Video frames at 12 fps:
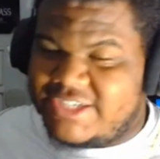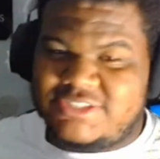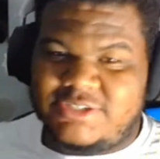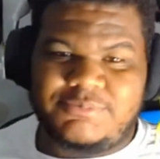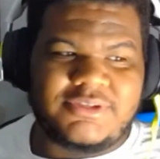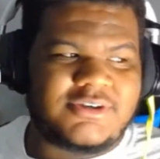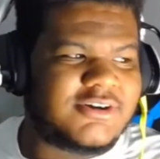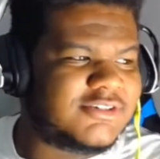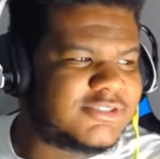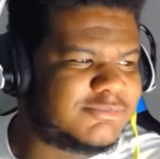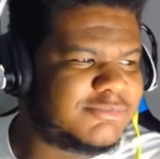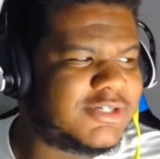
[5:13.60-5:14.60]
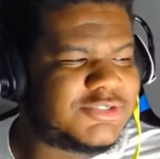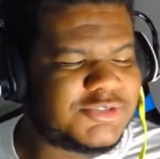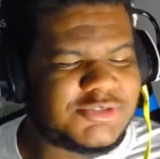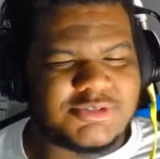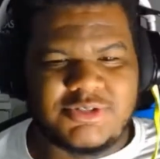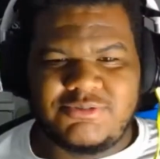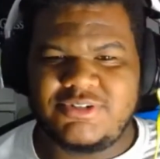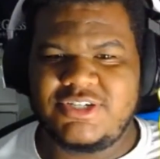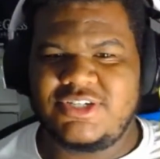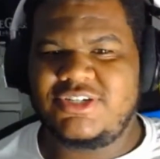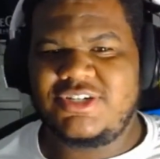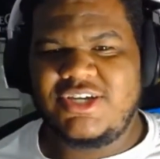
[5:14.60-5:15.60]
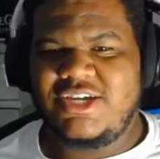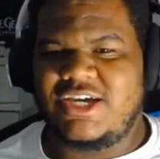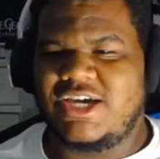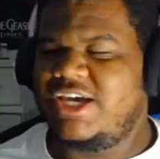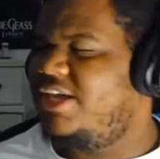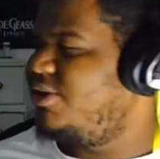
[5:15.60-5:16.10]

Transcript: so many cards in my drawers over there. I ain't